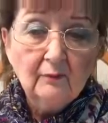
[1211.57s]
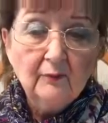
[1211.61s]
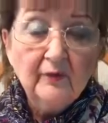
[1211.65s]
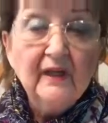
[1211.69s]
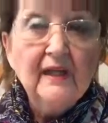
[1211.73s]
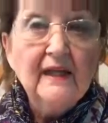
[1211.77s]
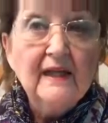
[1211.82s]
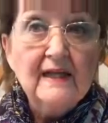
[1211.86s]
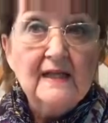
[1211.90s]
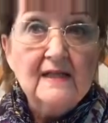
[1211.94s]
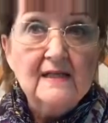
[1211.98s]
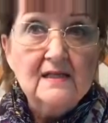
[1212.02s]

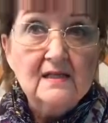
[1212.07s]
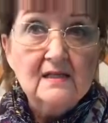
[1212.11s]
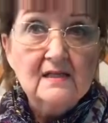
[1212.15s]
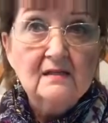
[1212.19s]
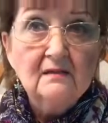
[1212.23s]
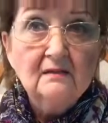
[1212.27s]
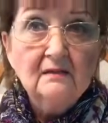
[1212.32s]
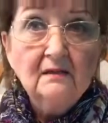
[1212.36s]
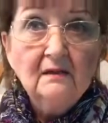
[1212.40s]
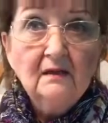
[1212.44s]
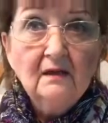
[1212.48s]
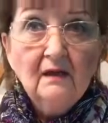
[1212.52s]

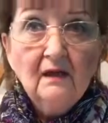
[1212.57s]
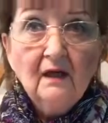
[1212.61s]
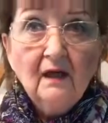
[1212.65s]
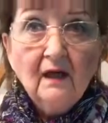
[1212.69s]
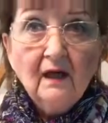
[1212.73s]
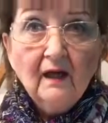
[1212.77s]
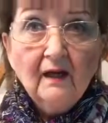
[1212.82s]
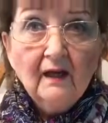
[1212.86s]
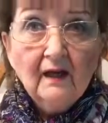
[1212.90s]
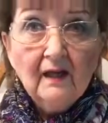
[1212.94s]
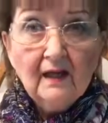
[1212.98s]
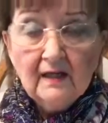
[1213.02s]
released
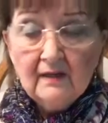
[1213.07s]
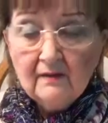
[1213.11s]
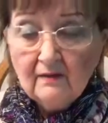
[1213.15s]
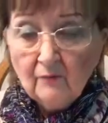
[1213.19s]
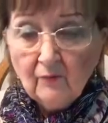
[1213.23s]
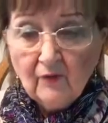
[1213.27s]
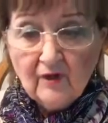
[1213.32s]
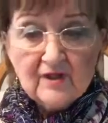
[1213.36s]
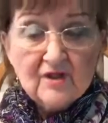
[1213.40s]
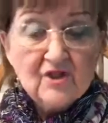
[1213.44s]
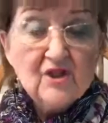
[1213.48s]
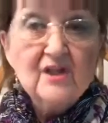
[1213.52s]

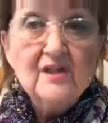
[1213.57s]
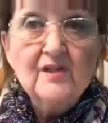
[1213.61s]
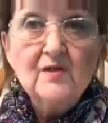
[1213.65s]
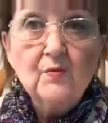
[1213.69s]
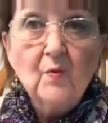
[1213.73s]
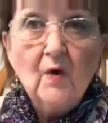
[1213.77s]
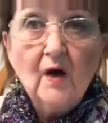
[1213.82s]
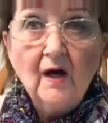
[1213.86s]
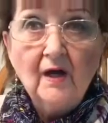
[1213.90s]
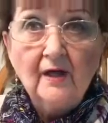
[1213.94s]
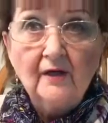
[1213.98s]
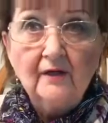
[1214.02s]
with
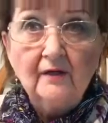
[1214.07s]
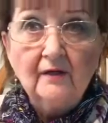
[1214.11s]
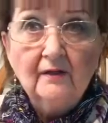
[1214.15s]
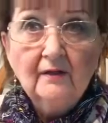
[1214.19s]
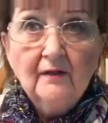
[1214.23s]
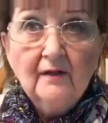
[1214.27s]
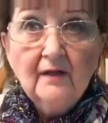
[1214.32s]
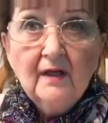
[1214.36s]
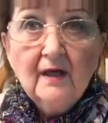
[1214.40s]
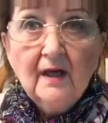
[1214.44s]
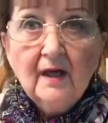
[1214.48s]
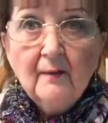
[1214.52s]
just water.
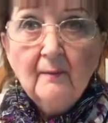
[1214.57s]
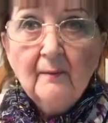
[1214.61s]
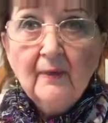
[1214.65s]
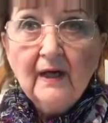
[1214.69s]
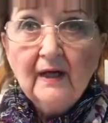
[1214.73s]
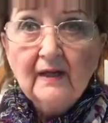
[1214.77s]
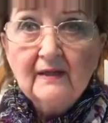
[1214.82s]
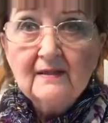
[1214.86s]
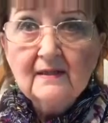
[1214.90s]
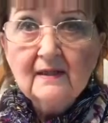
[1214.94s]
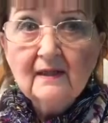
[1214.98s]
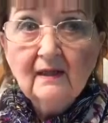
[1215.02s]

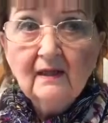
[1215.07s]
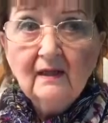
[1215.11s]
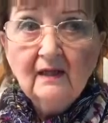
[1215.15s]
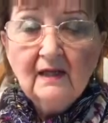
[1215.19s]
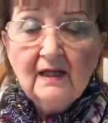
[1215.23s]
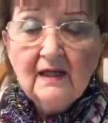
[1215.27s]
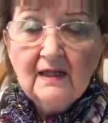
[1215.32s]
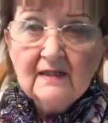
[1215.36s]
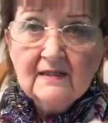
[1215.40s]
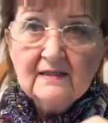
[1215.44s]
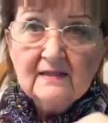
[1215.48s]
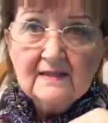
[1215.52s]
But
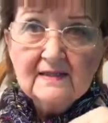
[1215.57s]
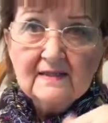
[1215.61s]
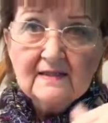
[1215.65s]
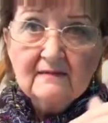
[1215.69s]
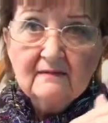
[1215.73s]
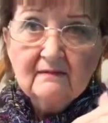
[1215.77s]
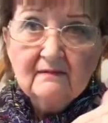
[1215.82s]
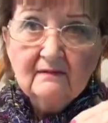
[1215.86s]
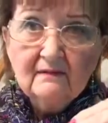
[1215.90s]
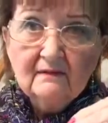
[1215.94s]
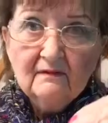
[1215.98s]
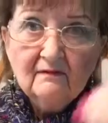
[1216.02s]
in
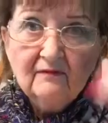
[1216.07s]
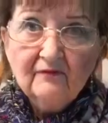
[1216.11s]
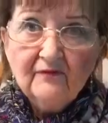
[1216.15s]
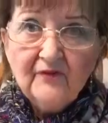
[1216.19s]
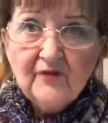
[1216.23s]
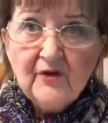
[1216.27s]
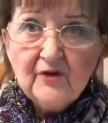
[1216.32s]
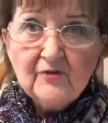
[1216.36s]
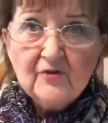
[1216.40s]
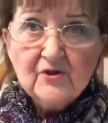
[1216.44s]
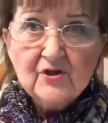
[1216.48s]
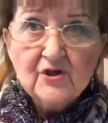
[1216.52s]

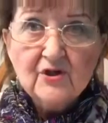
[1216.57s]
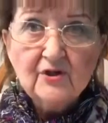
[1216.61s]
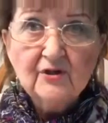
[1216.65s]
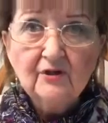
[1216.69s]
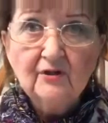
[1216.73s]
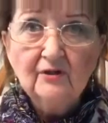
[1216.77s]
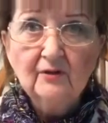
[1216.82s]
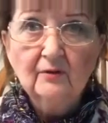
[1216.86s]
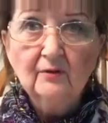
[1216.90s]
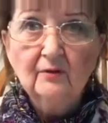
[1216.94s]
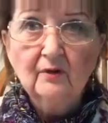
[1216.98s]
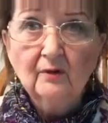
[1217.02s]

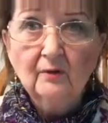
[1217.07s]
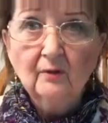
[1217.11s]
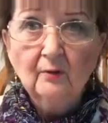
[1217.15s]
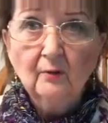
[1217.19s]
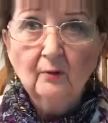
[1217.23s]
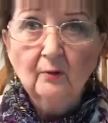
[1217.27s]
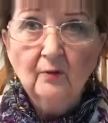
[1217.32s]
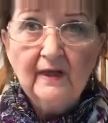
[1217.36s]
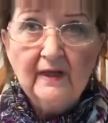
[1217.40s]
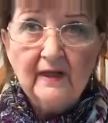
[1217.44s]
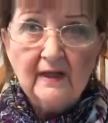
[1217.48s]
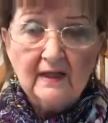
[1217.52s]
future
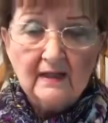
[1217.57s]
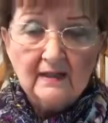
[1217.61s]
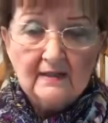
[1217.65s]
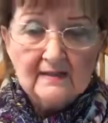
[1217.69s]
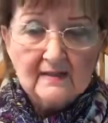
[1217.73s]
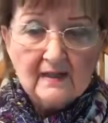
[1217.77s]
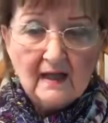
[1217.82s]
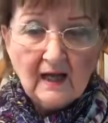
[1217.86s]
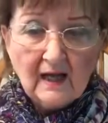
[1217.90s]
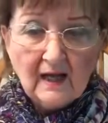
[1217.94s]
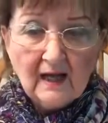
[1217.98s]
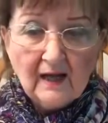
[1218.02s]

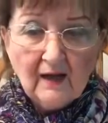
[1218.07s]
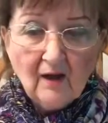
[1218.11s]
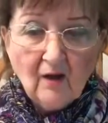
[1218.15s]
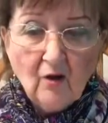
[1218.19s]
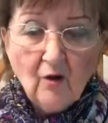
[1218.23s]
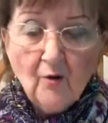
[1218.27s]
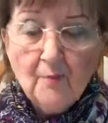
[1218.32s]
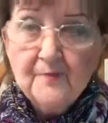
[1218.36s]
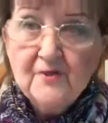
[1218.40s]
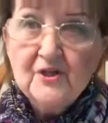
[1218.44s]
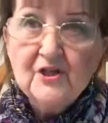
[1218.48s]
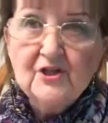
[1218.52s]
weeks, I
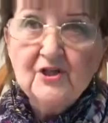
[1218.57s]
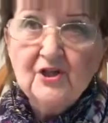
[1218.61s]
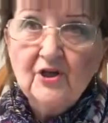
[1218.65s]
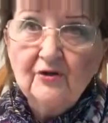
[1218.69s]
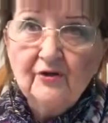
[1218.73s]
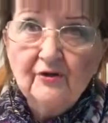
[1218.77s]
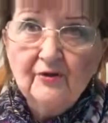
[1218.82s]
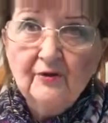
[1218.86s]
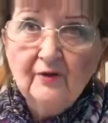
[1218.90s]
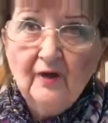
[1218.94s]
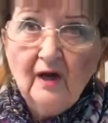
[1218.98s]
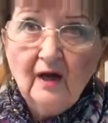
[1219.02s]
hope to
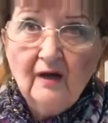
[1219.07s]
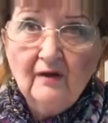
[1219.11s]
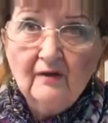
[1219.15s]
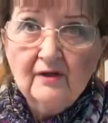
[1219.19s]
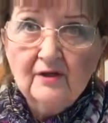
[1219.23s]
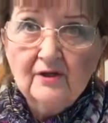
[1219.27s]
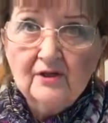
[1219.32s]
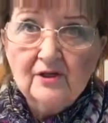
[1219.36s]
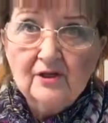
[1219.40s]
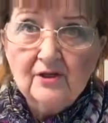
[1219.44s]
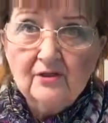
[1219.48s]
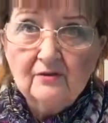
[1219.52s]
show you how
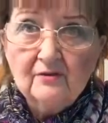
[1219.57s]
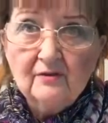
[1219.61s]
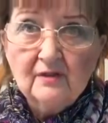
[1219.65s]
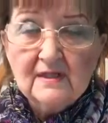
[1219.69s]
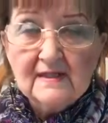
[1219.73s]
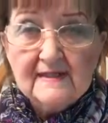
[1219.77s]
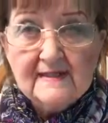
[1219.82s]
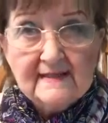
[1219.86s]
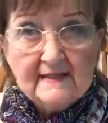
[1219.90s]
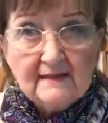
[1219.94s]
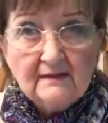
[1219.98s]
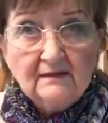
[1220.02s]
to do
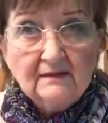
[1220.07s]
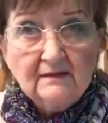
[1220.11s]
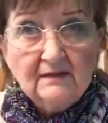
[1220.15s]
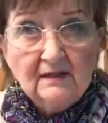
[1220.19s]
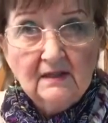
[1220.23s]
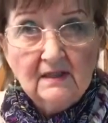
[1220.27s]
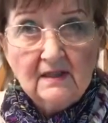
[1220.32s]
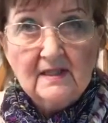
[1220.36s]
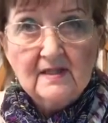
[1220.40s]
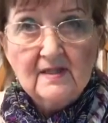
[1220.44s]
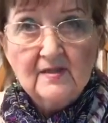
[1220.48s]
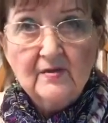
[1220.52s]
a sealed
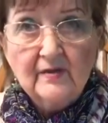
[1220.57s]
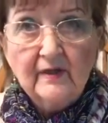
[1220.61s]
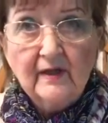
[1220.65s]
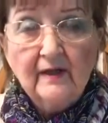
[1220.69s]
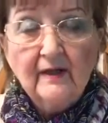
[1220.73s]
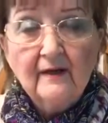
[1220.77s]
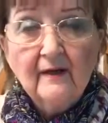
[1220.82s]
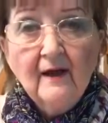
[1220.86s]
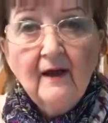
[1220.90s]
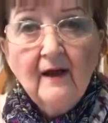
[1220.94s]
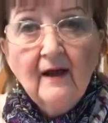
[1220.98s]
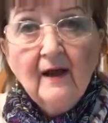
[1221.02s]

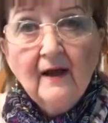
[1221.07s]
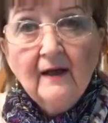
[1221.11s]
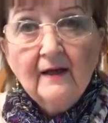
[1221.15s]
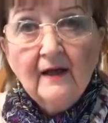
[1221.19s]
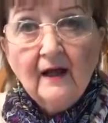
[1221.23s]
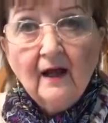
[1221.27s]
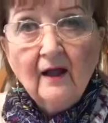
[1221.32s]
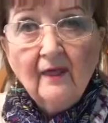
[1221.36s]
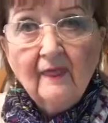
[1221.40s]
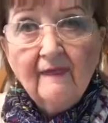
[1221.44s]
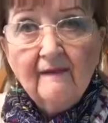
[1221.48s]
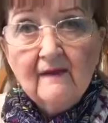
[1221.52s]
glycerin.
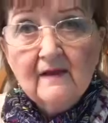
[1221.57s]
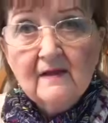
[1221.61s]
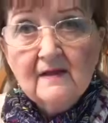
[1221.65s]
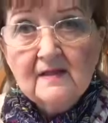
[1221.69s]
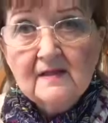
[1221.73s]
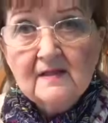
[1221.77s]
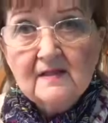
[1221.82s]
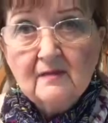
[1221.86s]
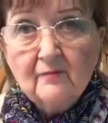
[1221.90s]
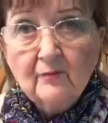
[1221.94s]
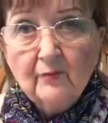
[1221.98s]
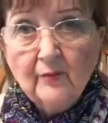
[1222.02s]
Now,
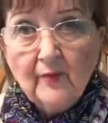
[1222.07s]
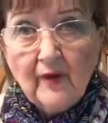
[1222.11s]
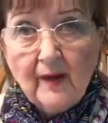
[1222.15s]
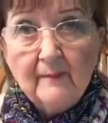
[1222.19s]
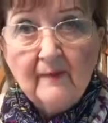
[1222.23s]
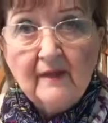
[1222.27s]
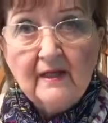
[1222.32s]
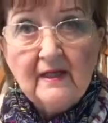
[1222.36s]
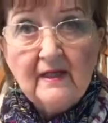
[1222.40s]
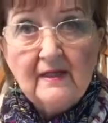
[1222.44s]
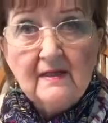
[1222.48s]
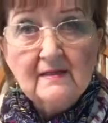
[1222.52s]
these
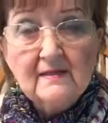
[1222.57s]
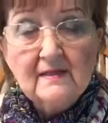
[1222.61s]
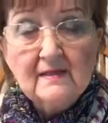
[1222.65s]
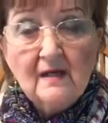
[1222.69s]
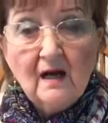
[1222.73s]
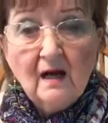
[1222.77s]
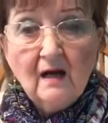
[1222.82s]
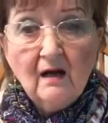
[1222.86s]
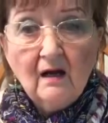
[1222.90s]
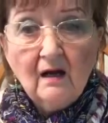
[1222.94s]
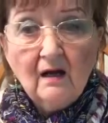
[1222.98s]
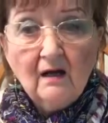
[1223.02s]
remedies
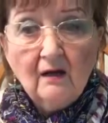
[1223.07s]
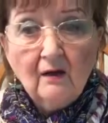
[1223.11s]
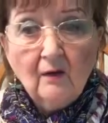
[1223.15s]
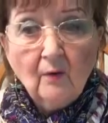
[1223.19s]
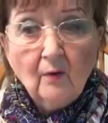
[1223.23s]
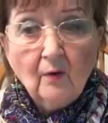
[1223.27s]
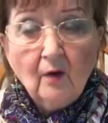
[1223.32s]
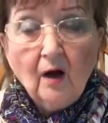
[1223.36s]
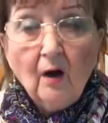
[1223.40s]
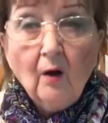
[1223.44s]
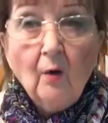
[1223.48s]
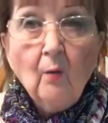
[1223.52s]

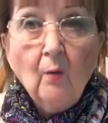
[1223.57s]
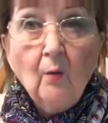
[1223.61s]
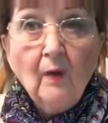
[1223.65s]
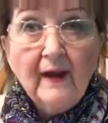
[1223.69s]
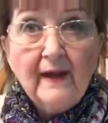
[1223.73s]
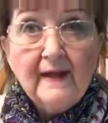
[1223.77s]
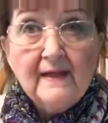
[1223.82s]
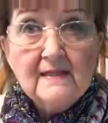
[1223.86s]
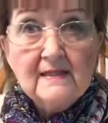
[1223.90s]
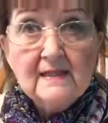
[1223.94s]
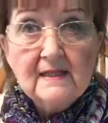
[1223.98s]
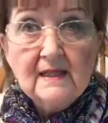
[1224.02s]
are a
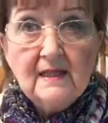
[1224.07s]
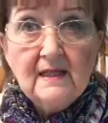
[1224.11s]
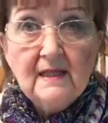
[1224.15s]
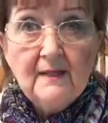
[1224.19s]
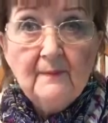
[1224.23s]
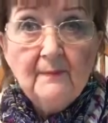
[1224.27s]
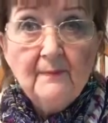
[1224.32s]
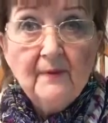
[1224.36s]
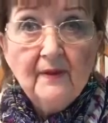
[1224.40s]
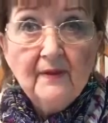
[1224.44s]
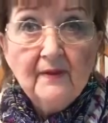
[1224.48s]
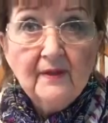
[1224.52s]
way to
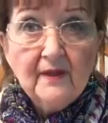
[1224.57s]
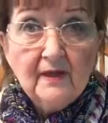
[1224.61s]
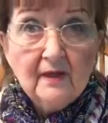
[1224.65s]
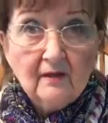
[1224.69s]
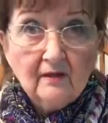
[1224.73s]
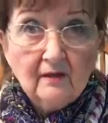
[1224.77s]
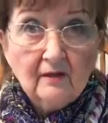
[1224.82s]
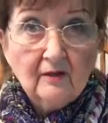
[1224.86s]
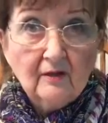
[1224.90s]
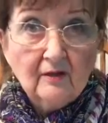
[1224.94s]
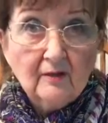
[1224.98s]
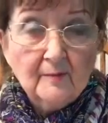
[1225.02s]
keep
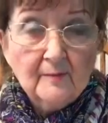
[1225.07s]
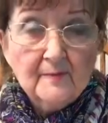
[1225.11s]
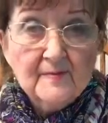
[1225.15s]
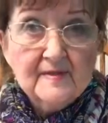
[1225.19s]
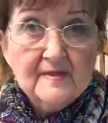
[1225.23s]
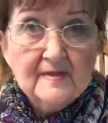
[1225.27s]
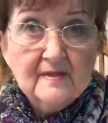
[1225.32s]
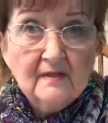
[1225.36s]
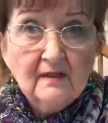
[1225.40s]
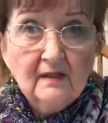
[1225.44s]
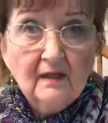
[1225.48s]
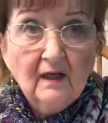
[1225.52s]
the
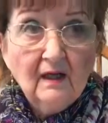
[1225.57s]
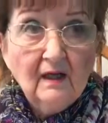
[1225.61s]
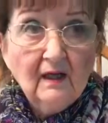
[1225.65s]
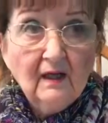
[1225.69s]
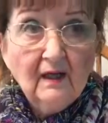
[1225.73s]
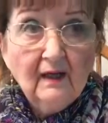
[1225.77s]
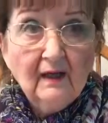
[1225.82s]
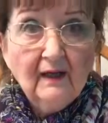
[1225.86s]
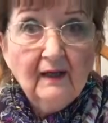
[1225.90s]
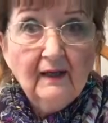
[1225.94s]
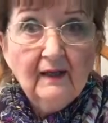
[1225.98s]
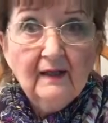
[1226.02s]
herbs
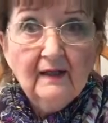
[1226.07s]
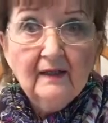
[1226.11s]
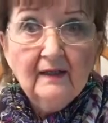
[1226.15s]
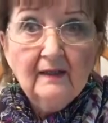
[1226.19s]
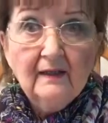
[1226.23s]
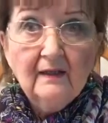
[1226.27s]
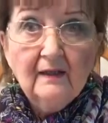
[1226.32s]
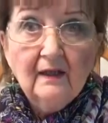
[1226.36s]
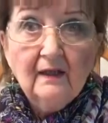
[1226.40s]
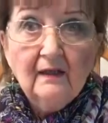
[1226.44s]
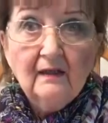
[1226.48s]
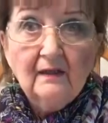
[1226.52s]

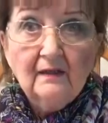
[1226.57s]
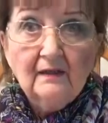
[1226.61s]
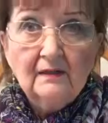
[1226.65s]
in